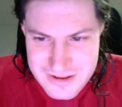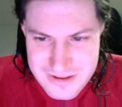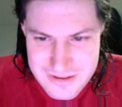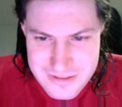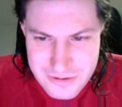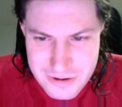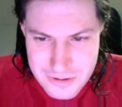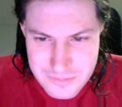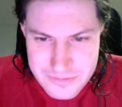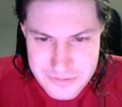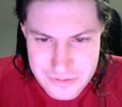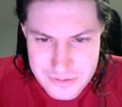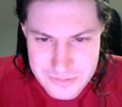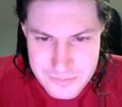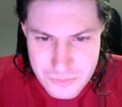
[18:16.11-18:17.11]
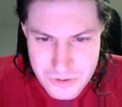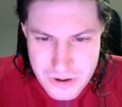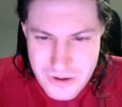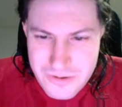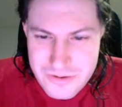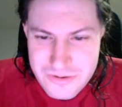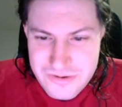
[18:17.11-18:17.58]
There are more
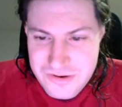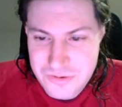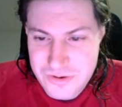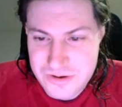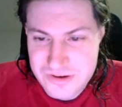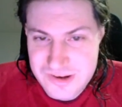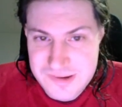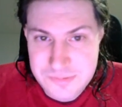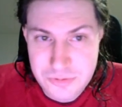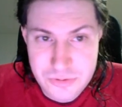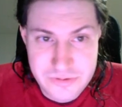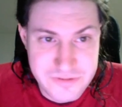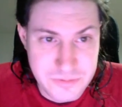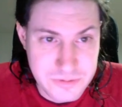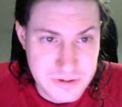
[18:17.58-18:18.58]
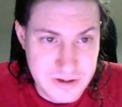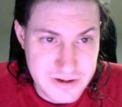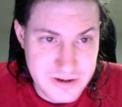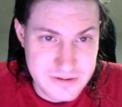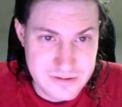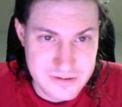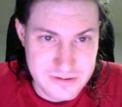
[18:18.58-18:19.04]
corridors that you can explore if you would like.
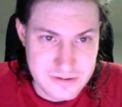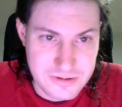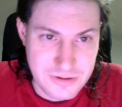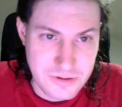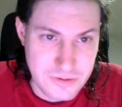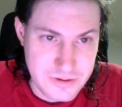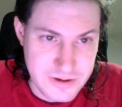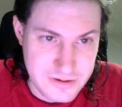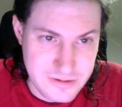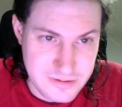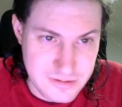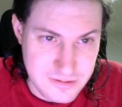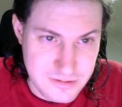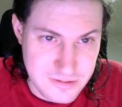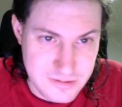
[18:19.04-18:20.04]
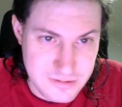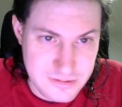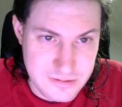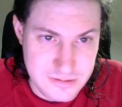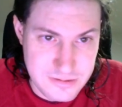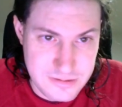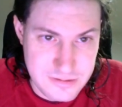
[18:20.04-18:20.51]
Look at
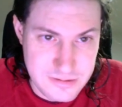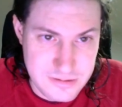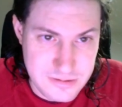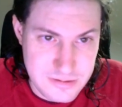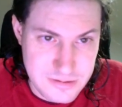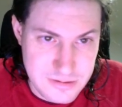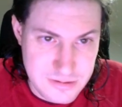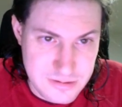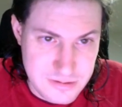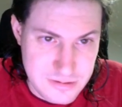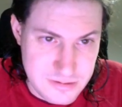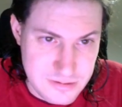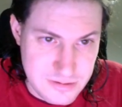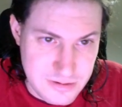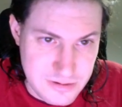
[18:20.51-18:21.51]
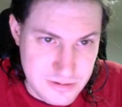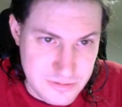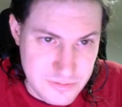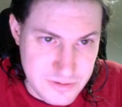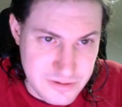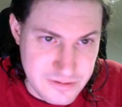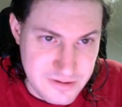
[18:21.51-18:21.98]
the
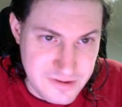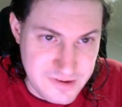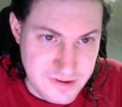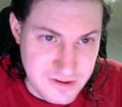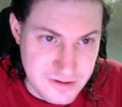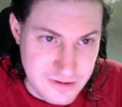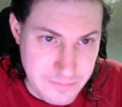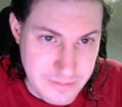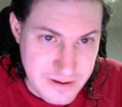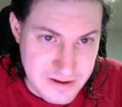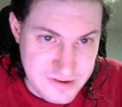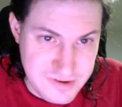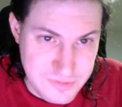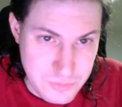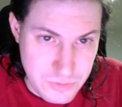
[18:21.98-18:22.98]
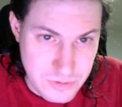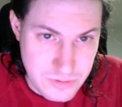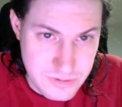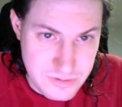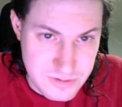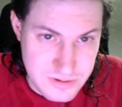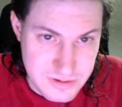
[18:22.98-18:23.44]
look at this, and the password